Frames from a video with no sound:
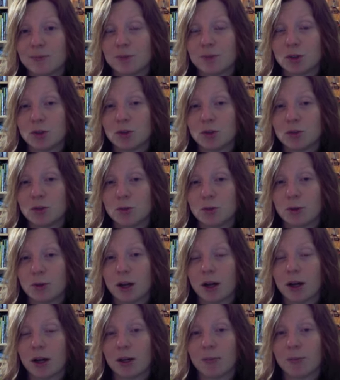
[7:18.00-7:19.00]
do
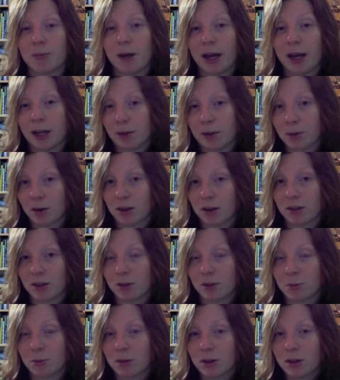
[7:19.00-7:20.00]
high
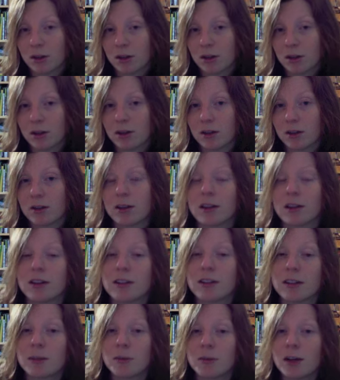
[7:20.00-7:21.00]
quality work in
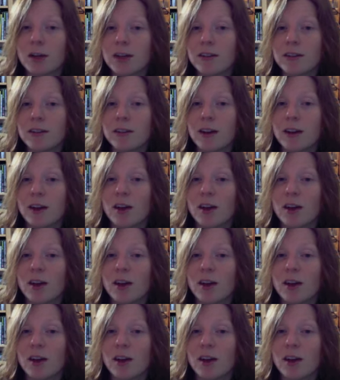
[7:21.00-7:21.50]
some ways.